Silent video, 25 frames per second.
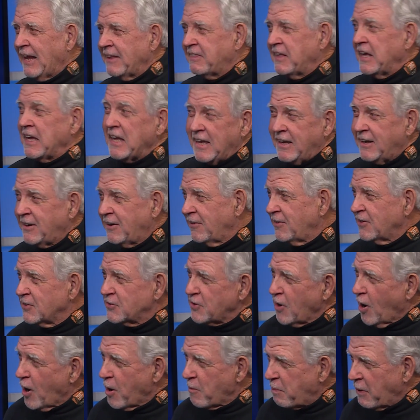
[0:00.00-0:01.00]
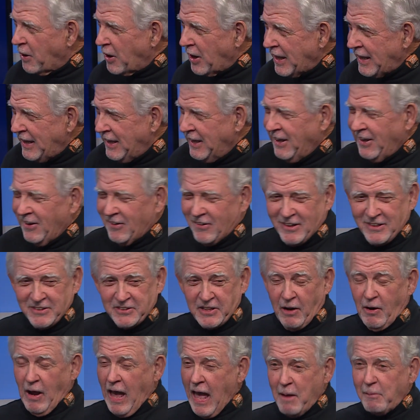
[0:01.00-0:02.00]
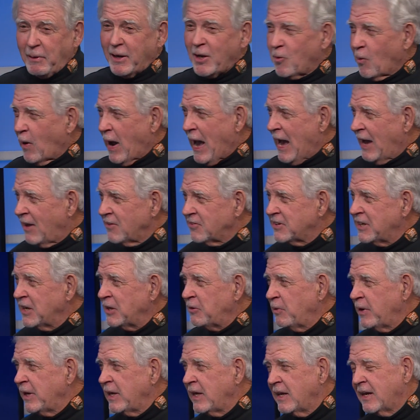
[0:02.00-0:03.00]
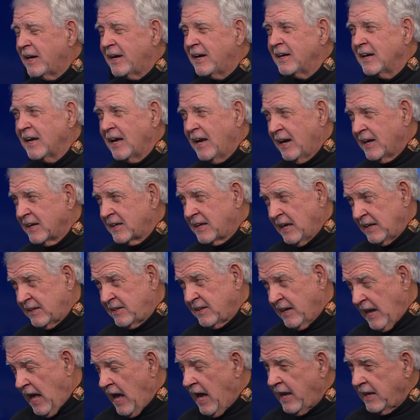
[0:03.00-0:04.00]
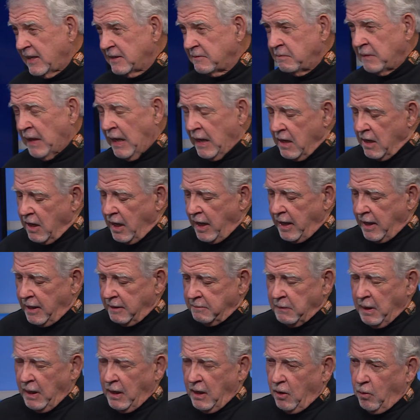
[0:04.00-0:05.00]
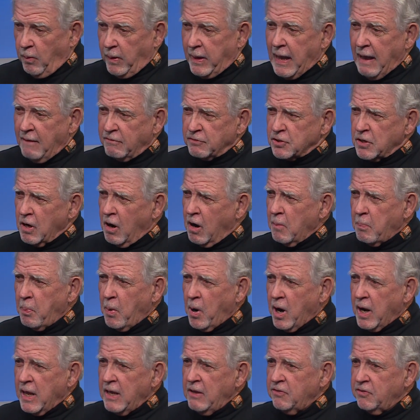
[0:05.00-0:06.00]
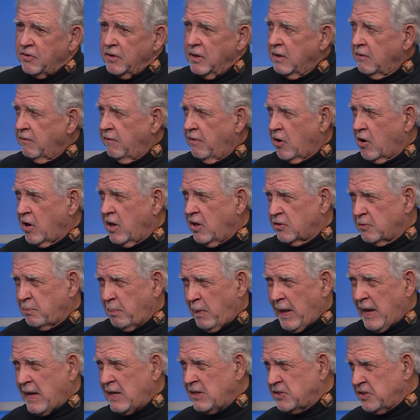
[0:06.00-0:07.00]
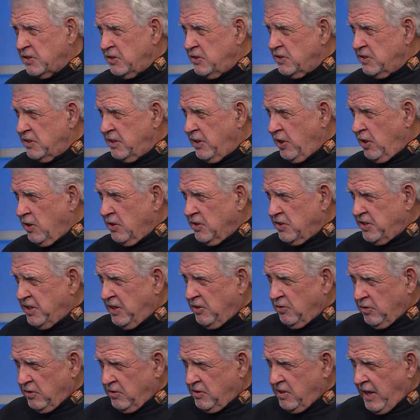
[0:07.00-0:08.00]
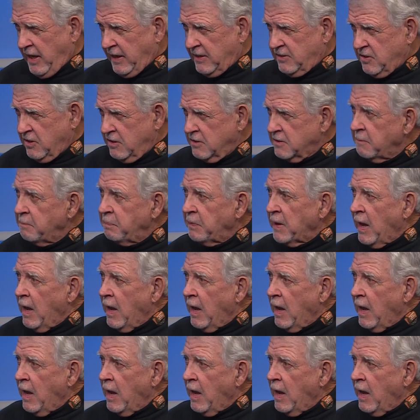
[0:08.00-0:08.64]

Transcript: at the end of the star party, we'll say, well, how many wows did we uh, uh, get tonight? And we have star parties in various places here in Central Texas.